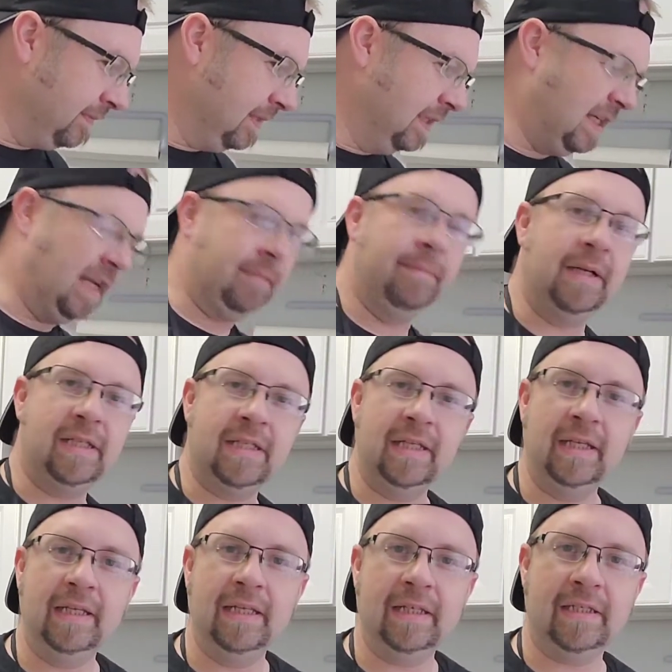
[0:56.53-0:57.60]
lot of
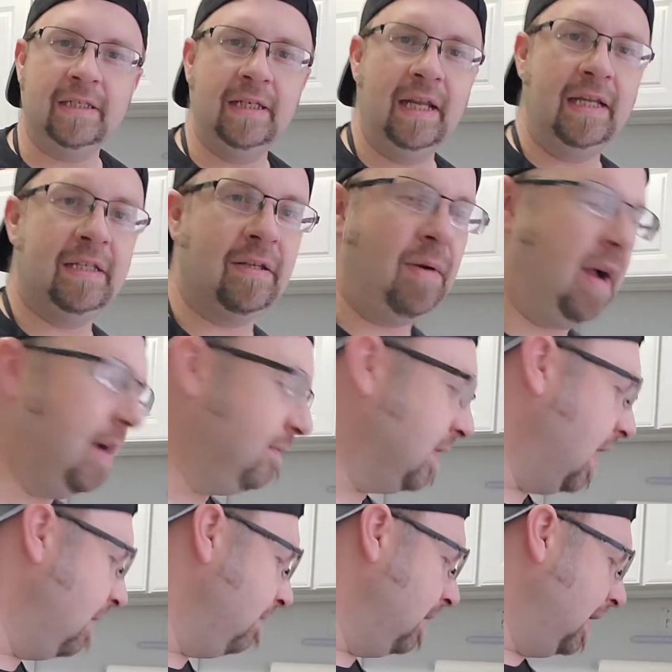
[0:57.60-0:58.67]
mixing in this today, so I've
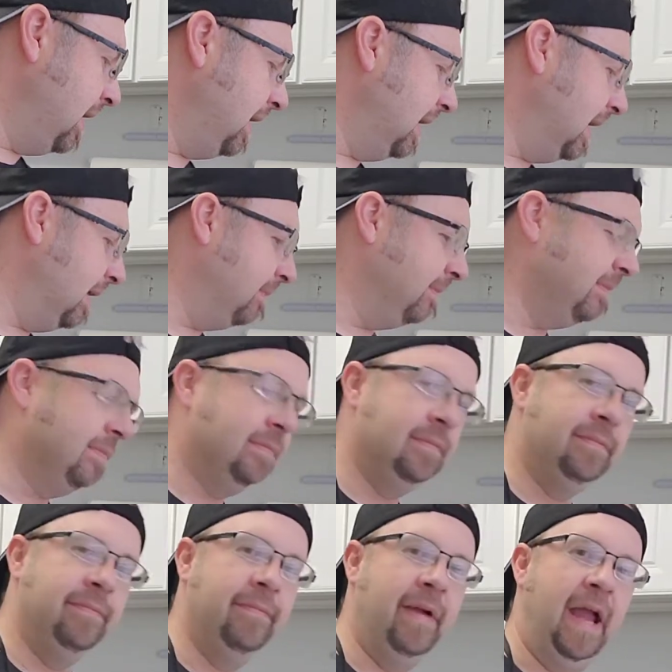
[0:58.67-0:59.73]
got my
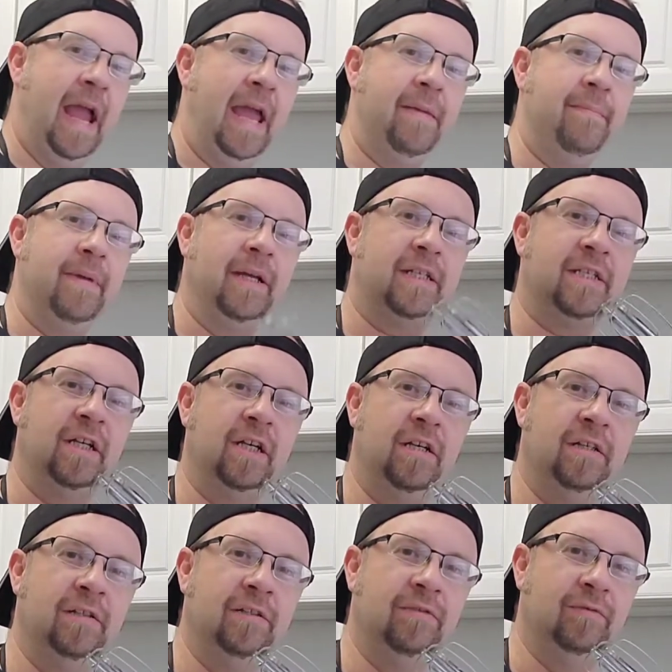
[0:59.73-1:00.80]
hand mixer.
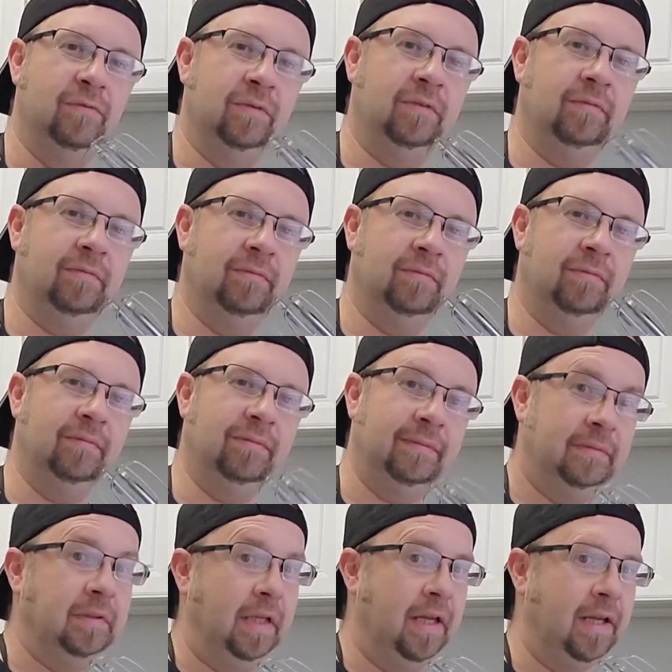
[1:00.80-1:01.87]

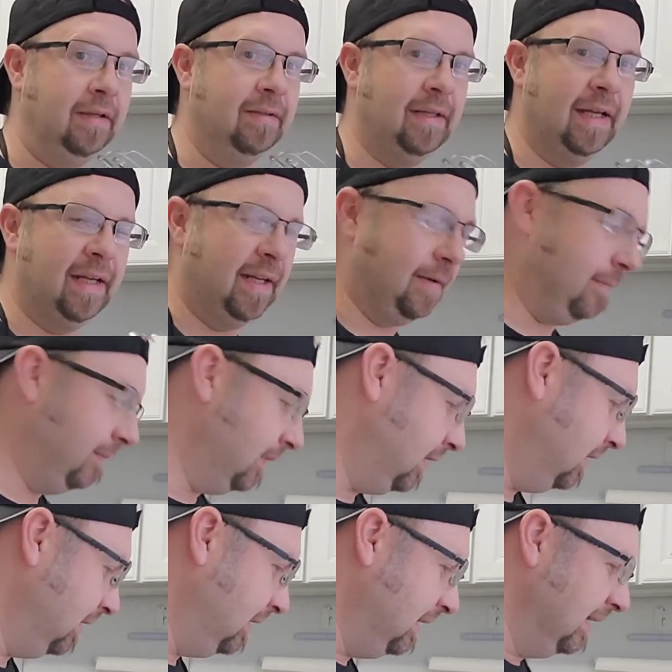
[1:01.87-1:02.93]
Yeah, I know.
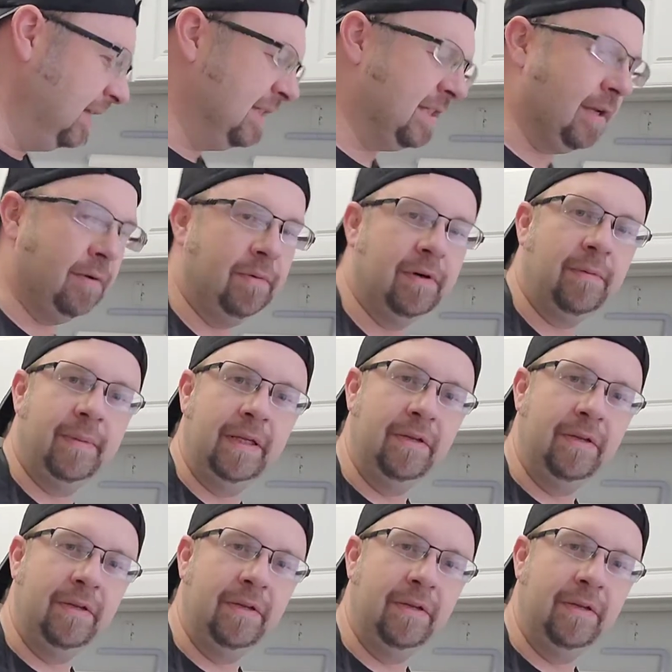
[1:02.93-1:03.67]
So we're going to be